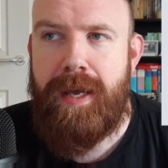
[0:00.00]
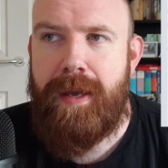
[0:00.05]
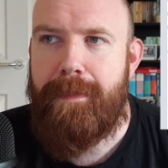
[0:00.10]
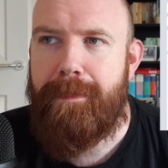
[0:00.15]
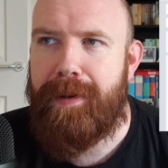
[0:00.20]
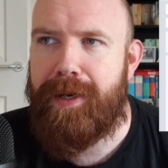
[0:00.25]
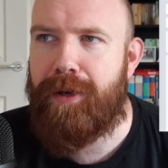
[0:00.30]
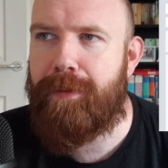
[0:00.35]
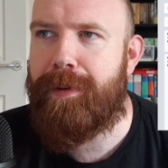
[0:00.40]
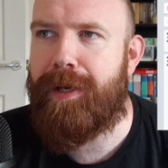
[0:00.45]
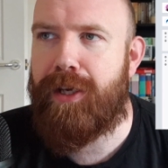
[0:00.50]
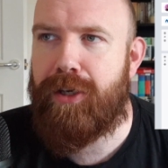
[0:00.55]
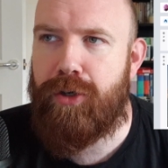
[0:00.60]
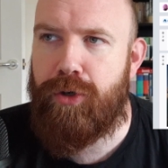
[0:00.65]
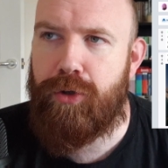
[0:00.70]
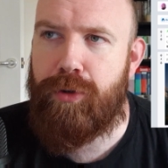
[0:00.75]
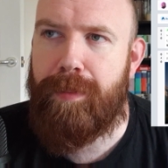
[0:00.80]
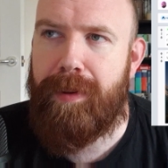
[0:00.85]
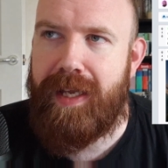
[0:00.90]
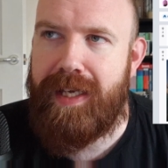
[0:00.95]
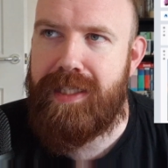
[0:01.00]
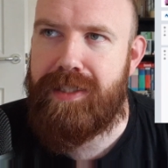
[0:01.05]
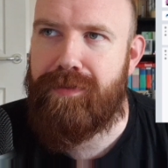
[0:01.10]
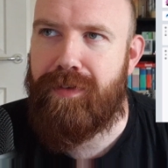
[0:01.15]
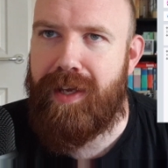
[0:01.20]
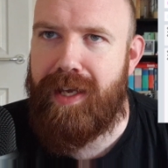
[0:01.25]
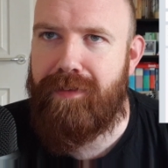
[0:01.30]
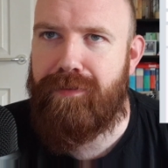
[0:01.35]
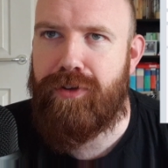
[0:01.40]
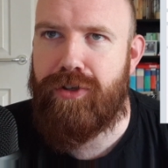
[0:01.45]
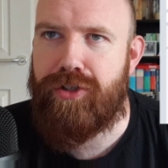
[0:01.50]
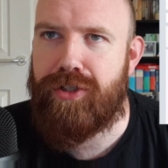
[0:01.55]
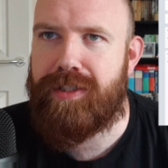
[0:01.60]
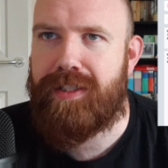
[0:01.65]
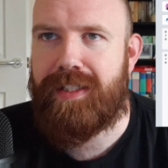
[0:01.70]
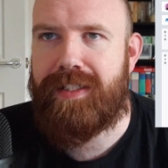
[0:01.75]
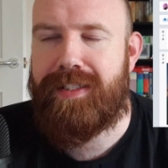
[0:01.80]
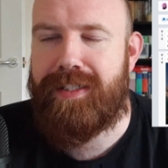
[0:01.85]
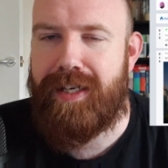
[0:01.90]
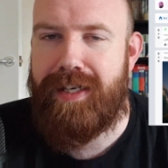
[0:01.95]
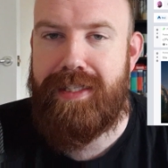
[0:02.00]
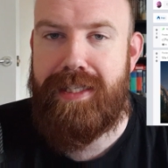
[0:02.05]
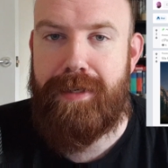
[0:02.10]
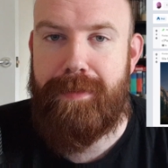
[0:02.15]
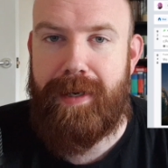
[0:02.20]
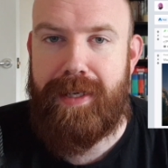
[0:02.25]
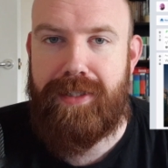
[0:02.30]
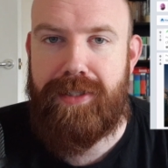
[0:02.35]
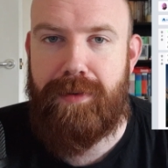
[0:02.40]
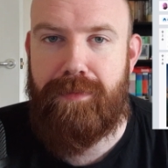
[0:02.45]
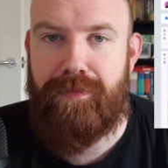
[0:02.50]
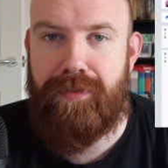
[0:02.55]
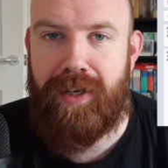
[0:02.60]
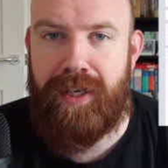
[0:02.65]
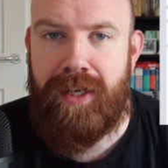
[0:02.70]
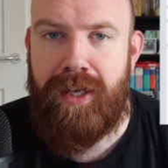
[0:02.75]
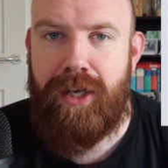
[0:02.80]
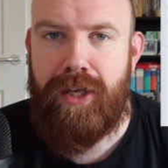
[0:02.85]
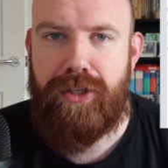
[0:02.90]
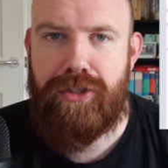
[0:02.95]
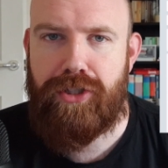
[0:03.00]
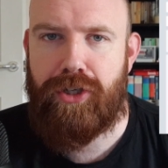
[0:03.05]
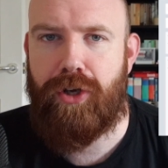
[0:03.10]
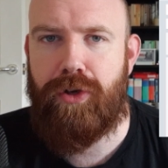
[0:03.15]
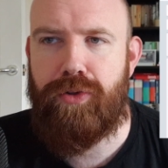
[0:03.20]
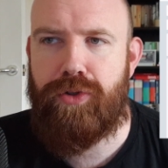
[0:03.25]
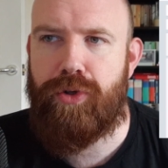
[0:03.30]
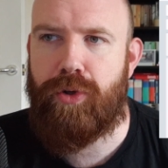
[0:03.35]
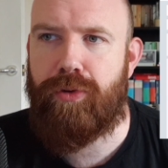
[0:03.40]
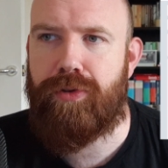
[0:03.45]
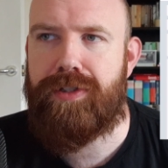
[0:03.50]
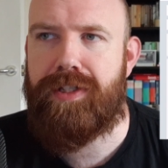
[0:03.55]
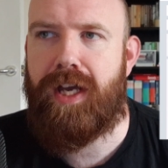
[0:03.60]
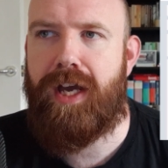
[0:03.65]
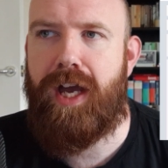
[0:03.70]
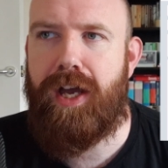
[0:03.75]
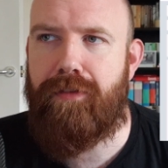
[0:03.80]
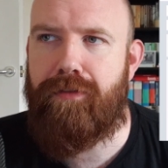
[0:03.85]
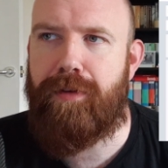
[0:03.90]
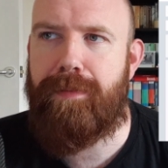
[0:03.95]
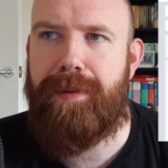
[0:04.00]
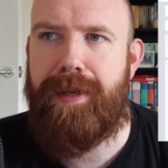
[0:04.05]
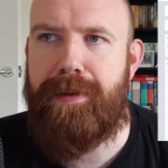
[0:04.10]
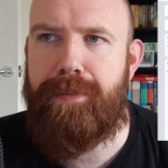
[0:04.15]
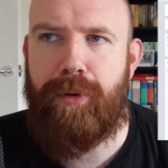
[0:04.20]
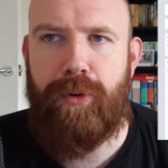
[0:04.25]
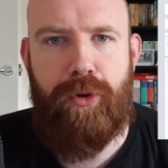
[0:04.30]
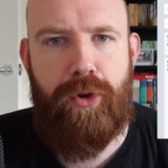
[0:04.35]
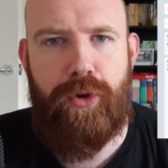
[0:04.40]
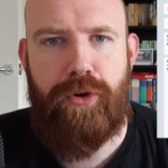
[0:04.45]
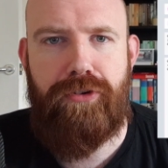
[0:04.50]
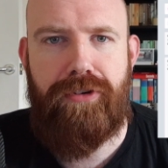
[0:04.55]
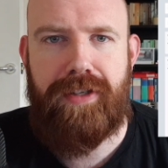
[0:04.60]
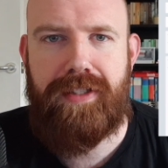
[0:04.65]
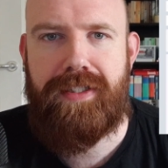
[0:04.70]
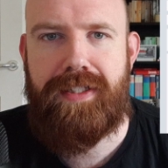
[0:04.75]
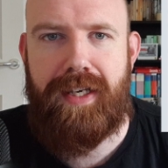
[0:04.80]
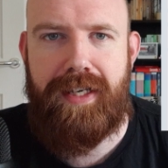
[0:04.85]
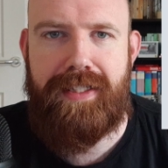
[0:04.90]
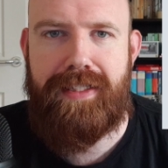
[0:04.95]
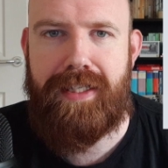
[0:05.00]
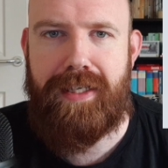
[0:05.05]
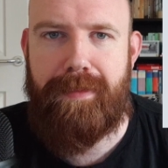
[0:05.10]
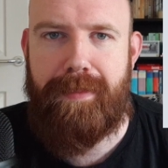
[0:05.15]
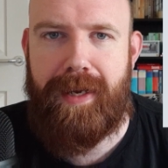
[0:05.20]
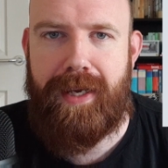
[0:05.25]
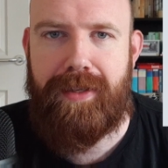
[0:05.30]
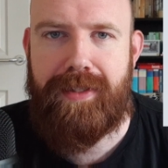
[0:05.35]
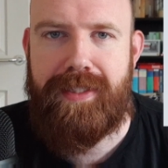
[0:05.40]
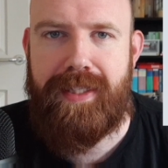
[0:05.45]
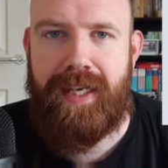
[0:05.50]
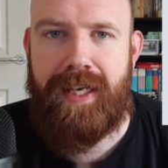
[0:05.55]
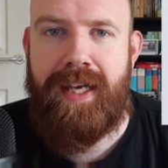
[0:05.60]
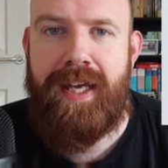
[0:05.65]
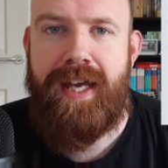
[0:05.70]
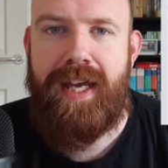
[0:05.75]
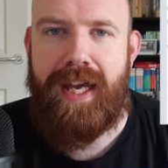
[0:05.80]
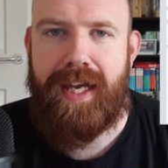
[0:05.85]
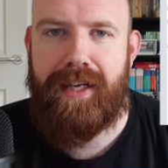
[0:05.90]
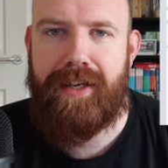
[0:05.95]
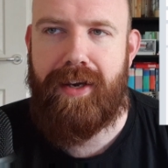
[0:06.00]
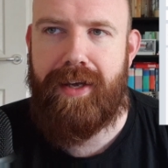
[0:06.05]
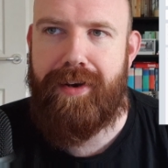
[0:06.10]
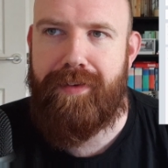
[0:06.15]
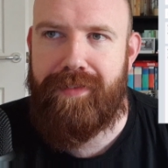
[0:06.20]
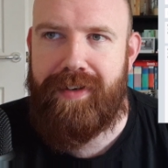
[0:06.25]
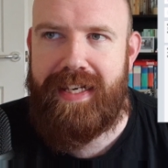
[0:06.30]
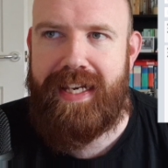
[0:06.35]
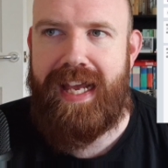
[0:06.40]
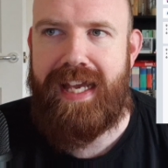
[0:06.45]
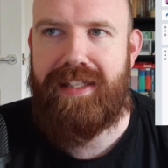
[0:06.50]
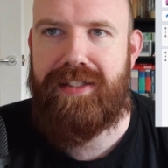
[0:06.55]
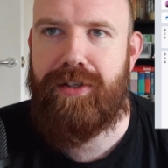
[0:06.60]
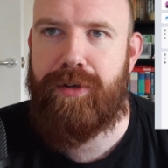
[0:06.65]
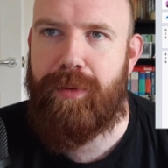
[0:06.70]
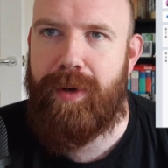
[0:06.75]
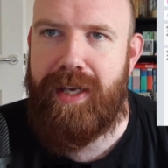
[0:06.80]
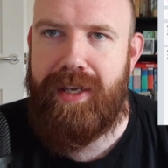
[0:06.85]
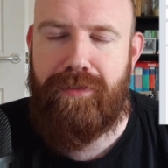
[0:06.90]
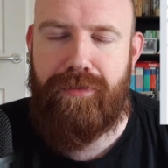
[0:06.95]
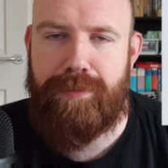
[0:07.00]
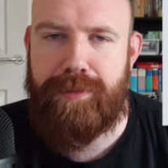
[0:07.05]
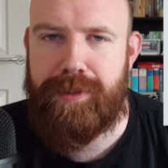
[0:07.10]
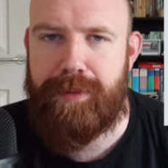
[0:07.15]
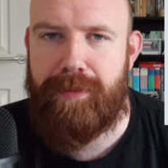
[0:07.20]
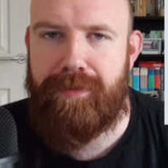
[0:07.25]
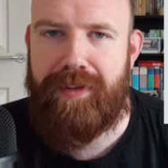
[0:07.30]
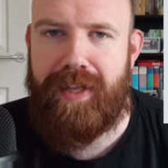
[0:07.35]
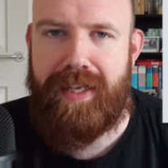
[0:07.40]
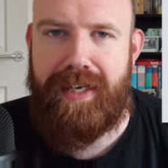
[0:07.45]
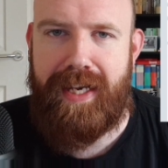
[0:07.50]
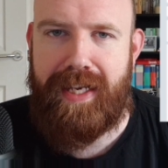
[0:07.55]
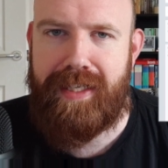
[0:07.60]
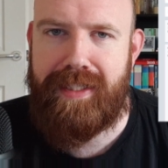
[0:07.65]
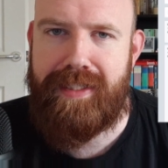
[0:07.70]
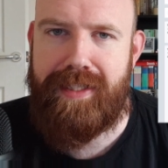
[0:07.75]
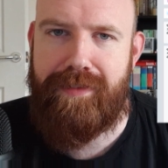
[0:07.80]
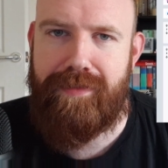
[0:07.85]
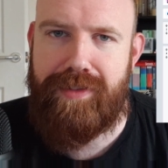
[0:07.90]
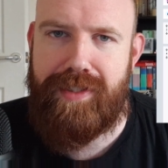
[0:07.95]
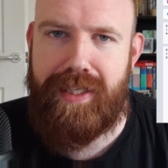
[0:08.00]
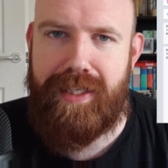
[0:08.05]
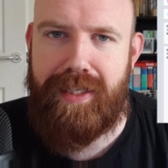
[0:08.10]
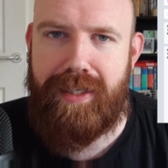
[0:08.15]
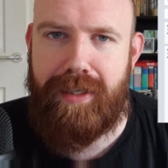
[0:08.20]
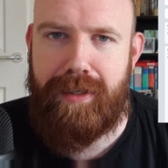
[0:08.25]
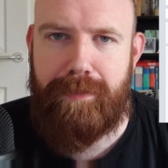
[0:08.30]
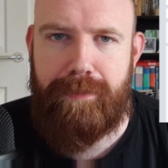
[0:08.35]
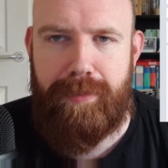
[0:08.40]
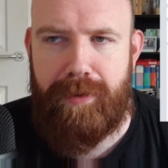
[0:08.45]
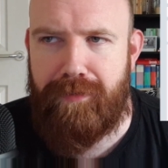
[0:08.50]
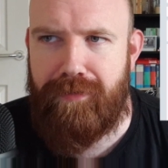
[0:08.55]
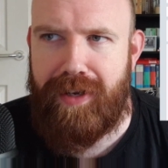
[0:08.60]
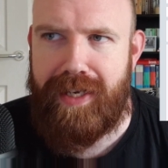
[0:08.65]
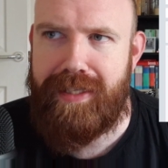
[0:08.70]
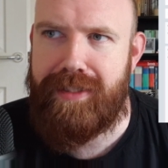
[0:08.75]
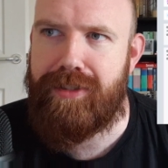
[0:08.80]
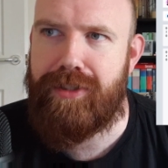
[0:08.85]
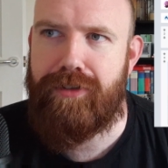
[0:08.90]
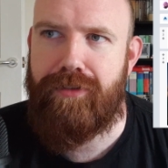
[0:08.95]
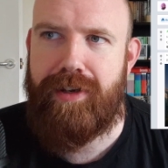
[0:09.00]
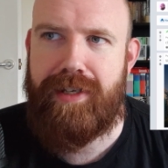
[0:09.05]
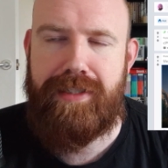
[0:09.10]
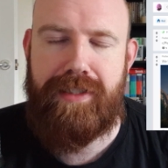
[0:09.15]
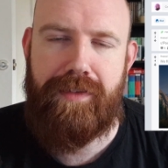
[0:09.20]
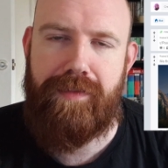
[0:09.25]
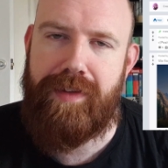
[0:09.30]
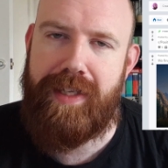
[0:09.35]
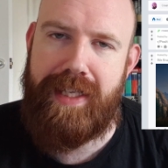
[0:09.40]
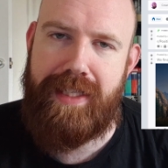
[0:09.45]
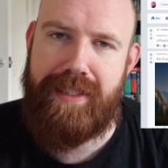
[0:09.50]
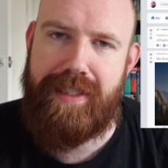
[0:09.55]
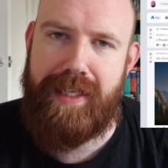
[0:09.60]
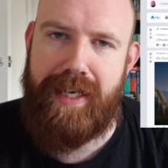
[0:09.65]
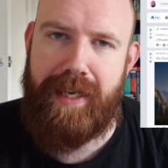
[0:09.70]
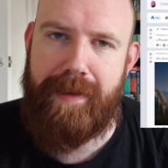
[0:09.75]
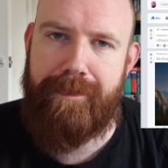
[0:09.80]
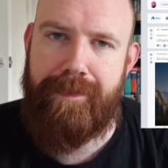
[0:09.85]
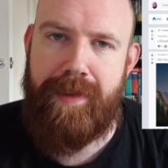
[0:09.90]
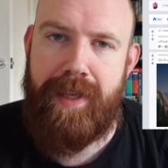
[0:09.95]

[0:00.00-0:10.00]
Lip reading: but it'll be a cool place for, if you're just excited about something, to go talk to other people who are excited about it and kind of get away from some of that negativity that pervades the rest of the internet.